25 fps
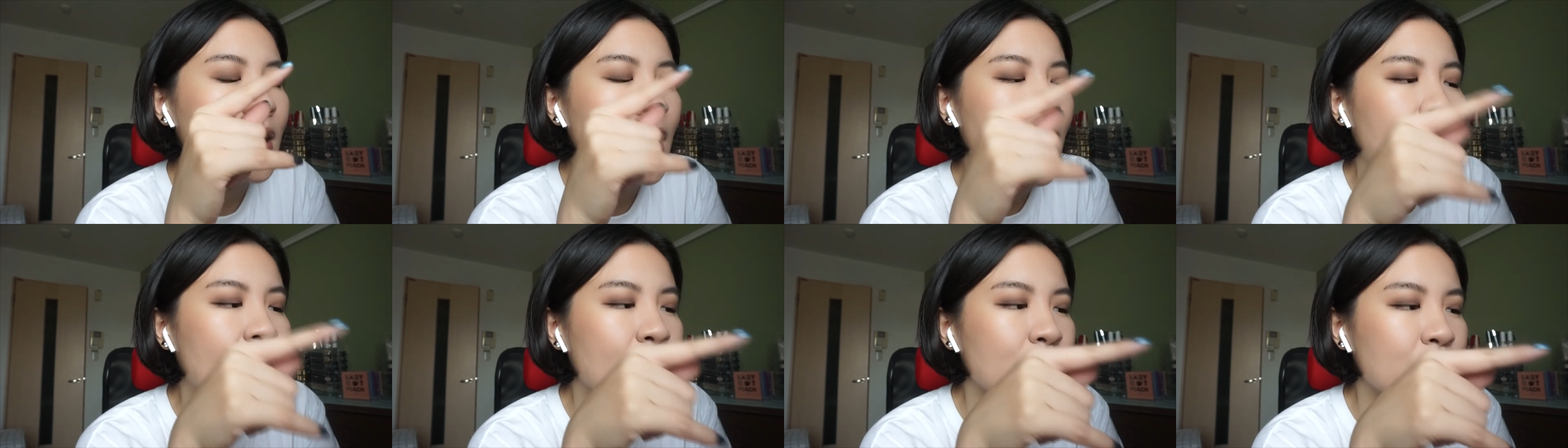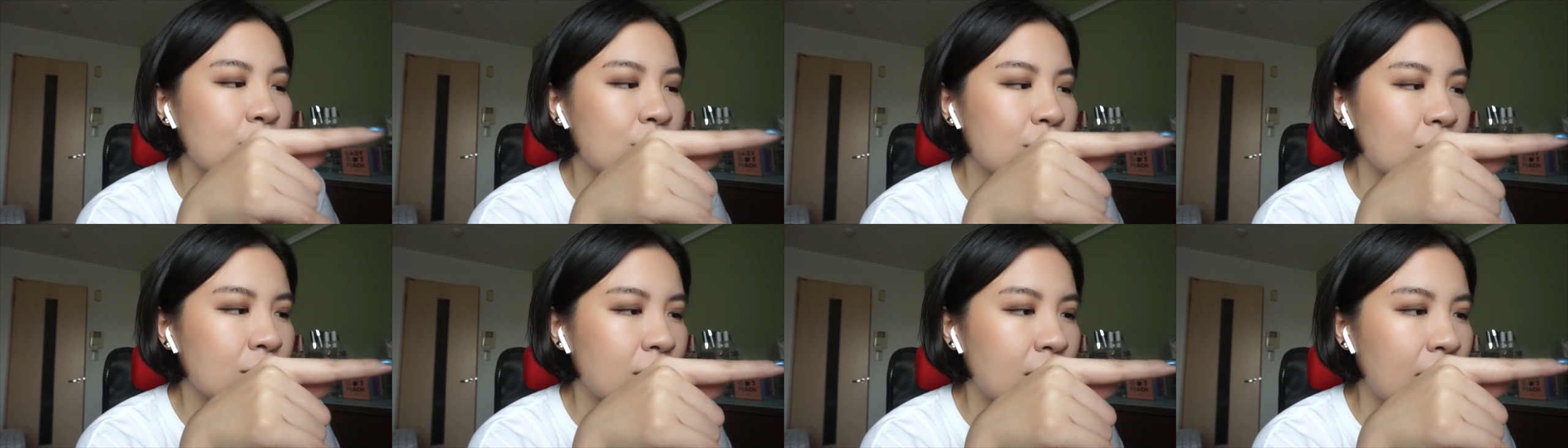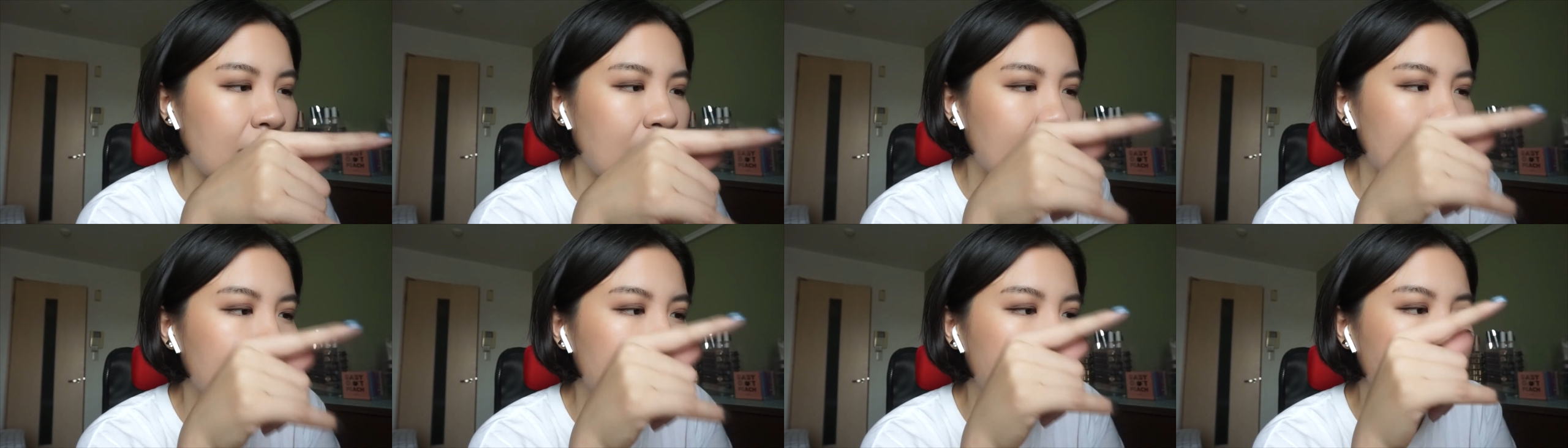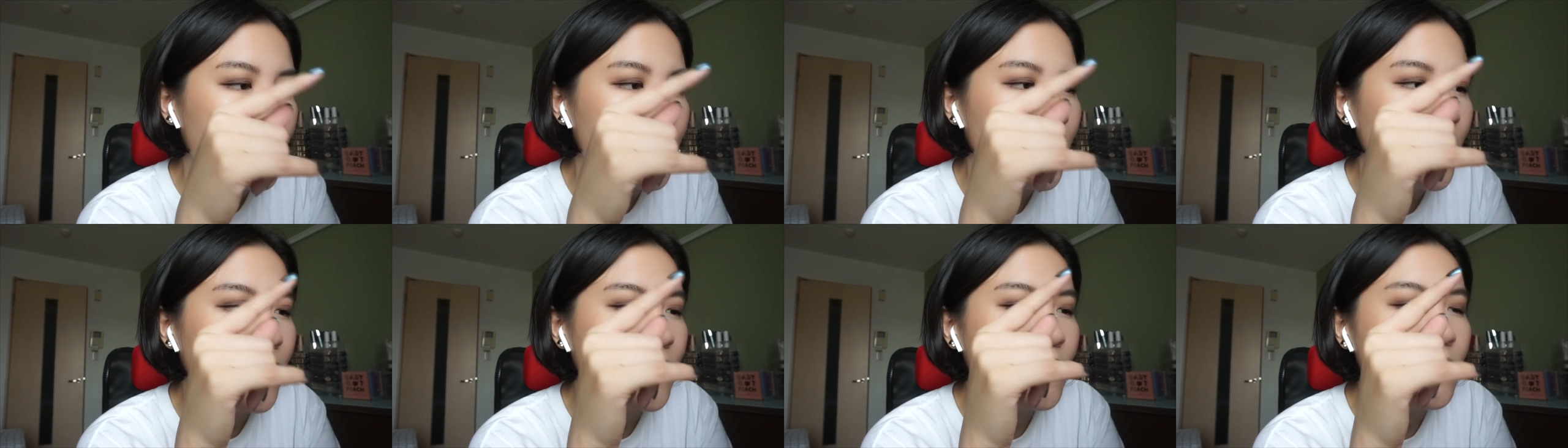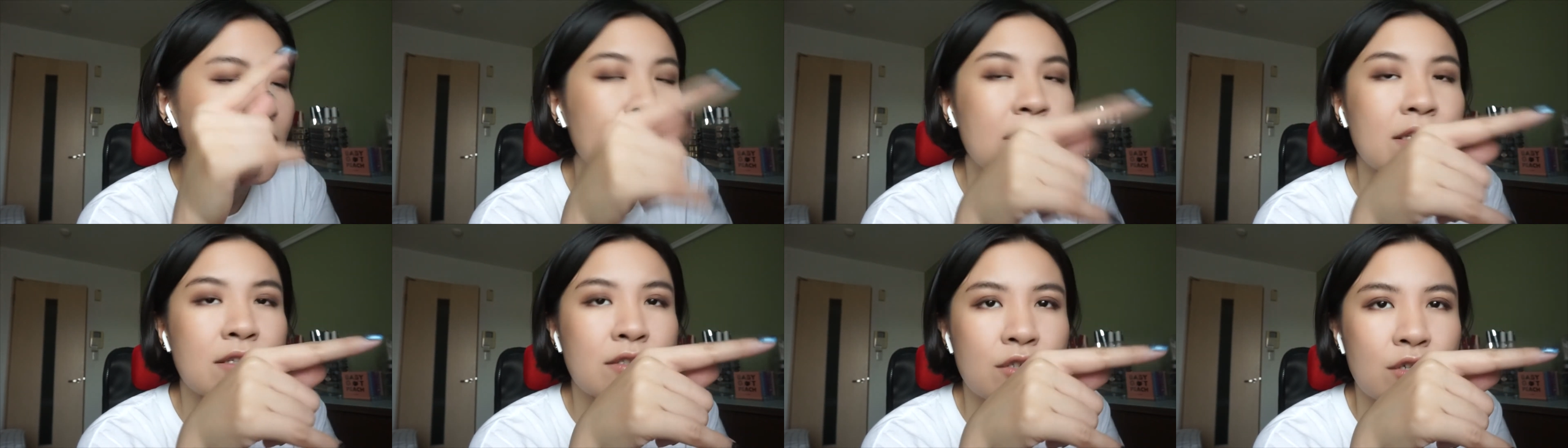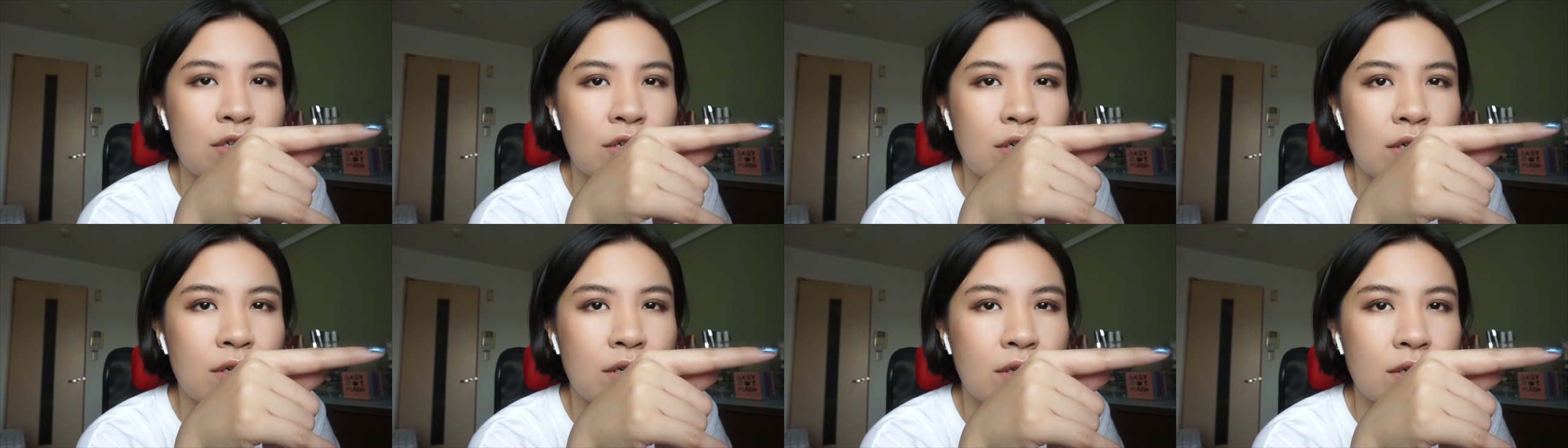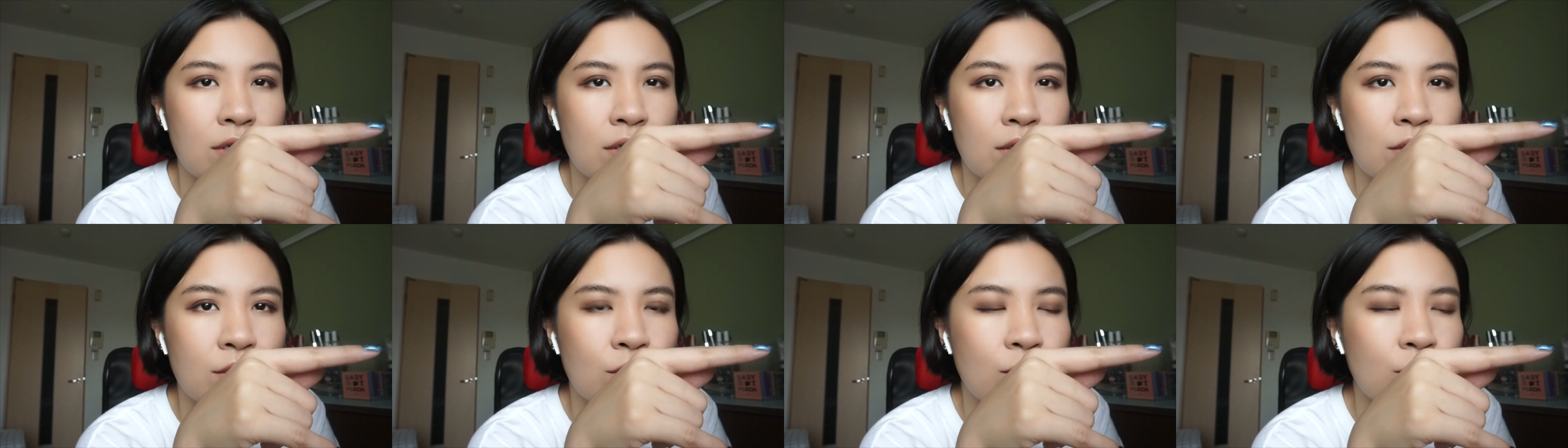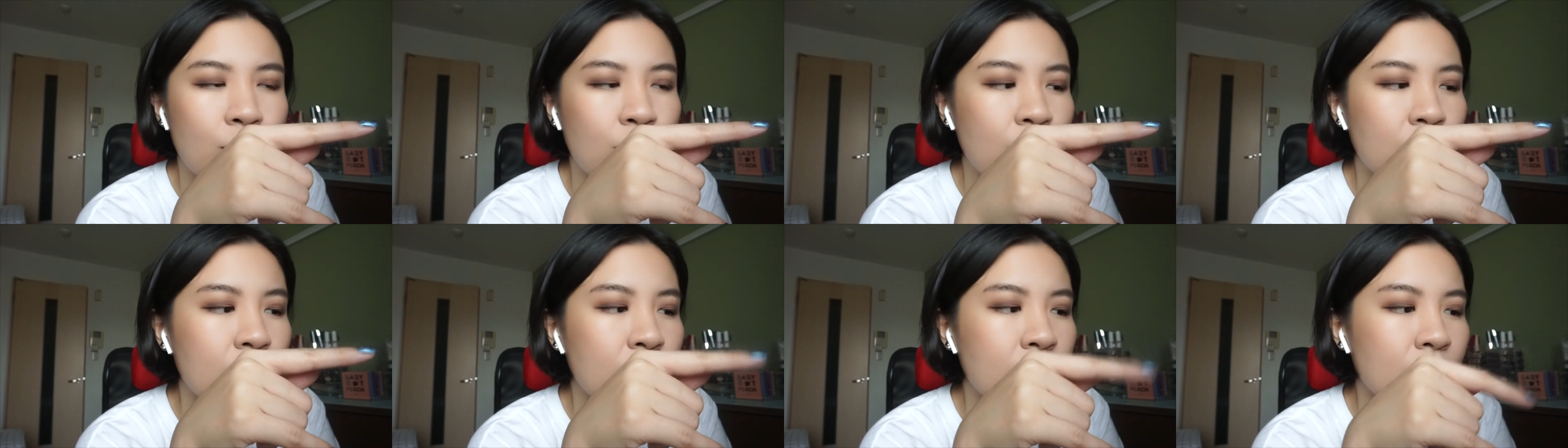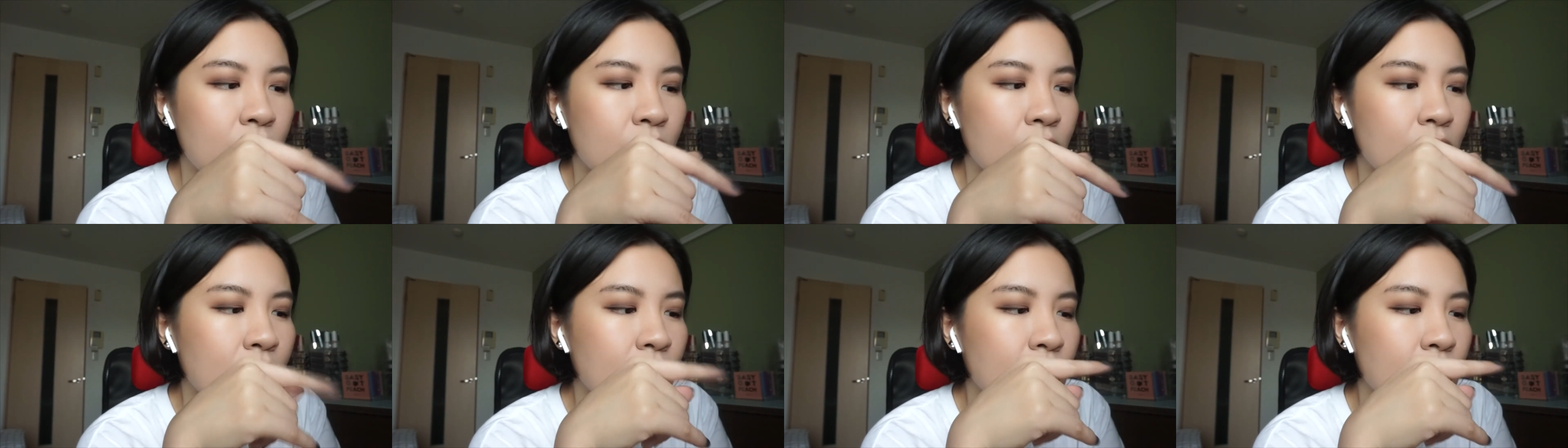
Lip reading: outer eyelid, and inner corner,